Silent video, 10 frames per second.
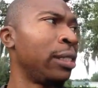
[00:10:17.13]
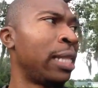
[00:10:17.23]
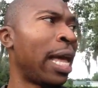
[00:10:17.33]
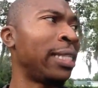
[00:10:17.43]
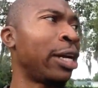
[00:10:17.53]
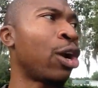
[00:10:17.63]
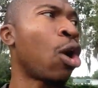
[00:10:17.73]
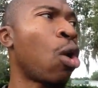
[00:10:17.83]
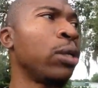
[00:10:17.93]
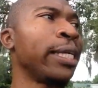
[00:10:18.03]
that they're
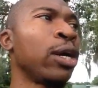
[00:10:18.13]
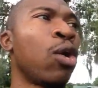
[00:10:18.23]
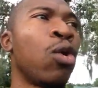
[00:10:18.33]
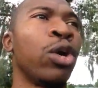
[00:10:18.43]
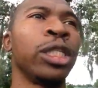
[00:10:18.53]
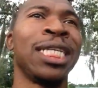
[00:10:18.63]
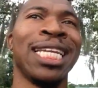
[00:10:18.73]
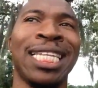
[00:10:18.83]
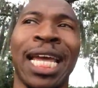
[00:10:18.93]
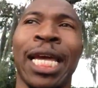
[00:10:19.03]
holding on to
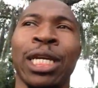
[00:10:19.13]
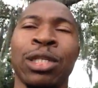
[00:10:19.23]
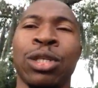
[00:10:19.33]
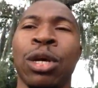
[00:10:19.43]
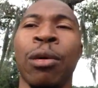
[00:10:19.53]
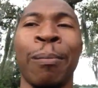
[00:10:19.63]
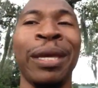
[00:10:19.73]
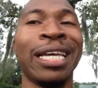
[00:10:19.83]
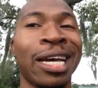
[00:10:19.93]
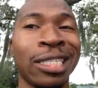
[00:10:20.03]
things
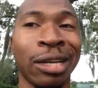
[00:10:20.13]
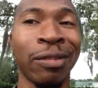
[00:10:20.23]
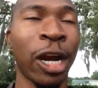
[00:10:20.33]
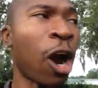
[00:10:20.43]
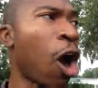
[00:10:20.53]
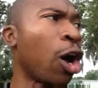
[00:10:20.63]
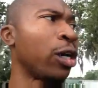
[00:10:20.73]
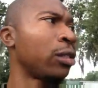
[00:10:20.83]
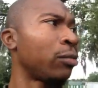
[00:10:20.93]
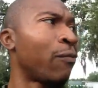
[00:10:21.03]
because of their heart
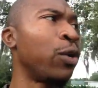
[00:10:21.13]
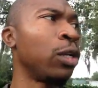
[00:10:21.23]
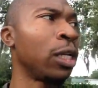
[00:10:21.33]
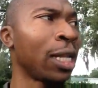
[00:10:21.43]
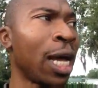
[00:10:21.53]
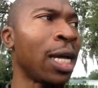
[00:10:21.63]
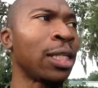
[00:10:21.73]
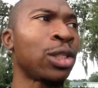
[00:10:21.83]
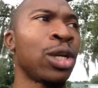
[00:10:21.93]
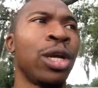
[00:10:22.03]
full of
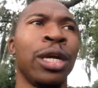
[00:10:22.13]
lust